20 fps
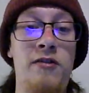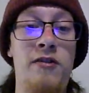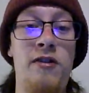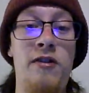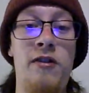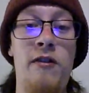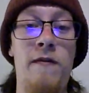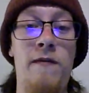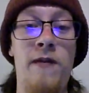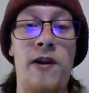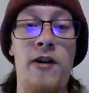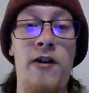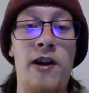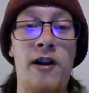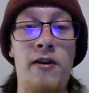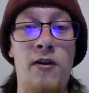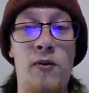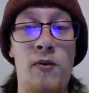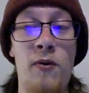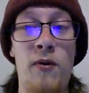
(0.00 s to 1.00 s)
to your very
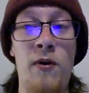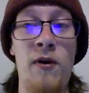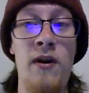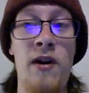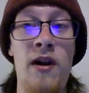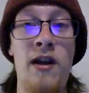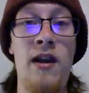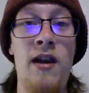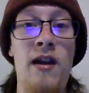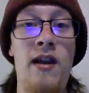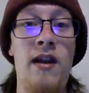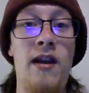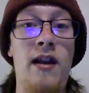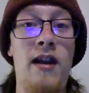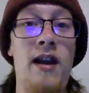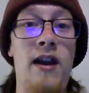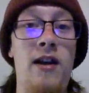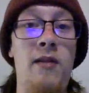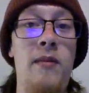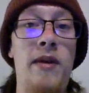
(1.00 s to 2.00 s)
core,
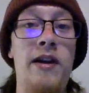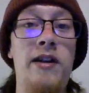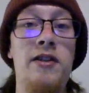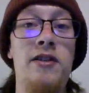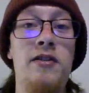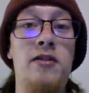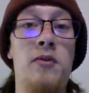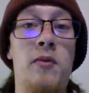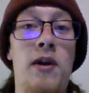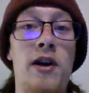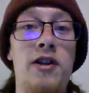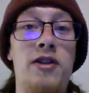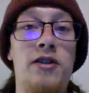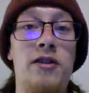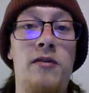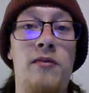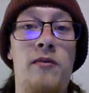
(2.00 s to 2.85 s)
and it makes you question